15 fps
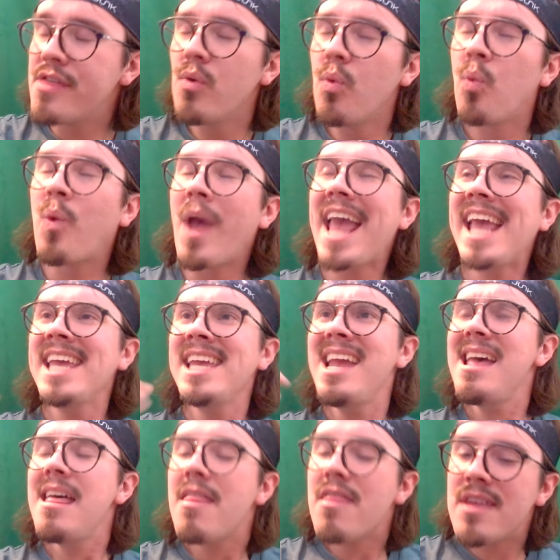the
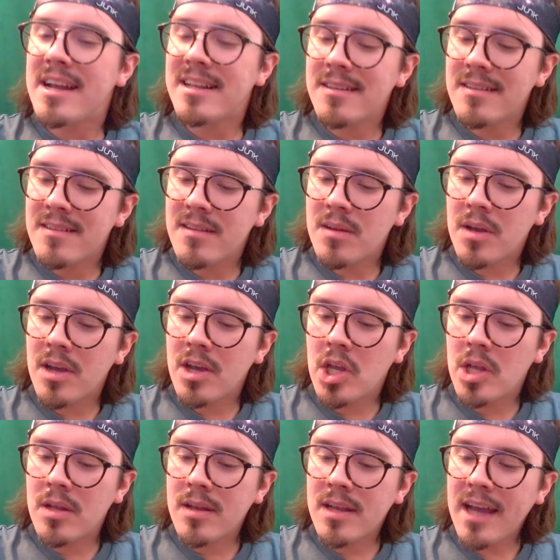way that
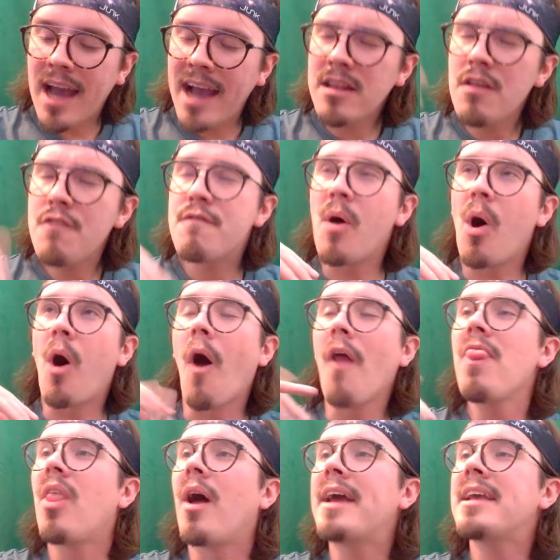kind of
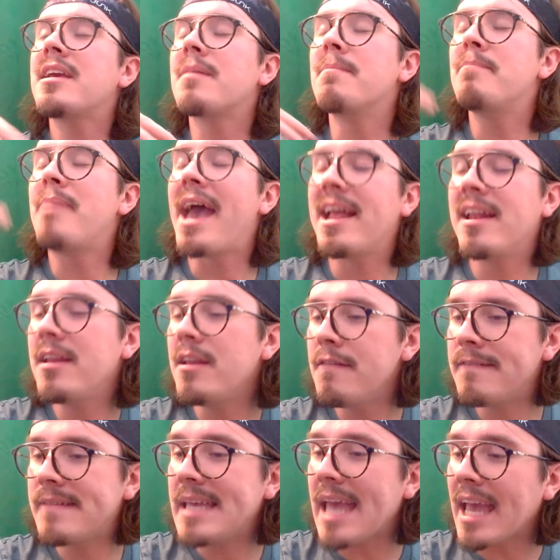online
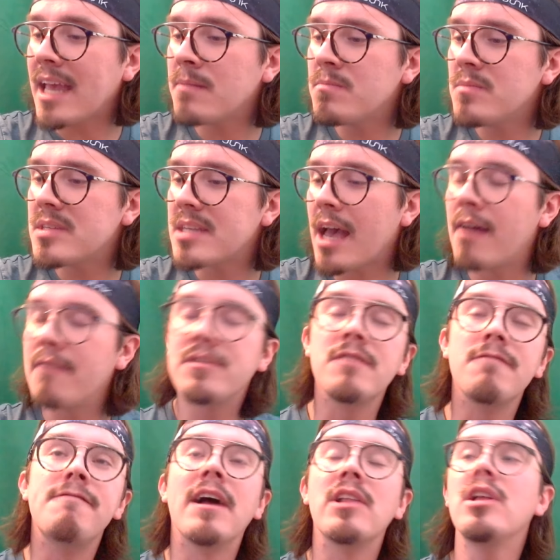competitive games have
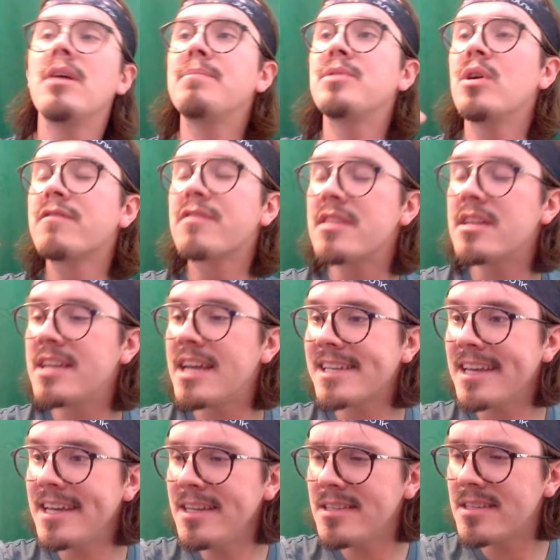developed over the
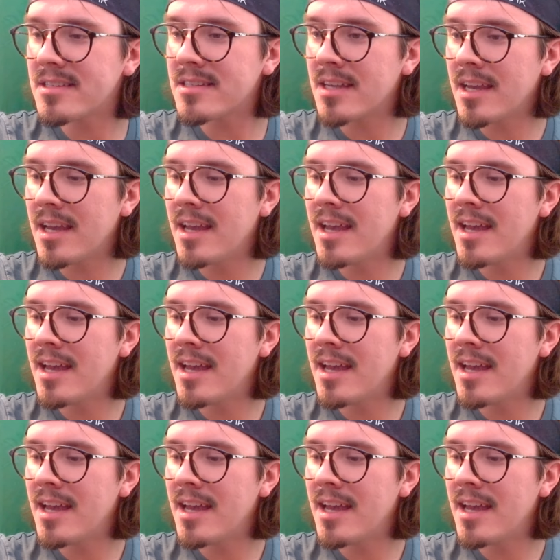decades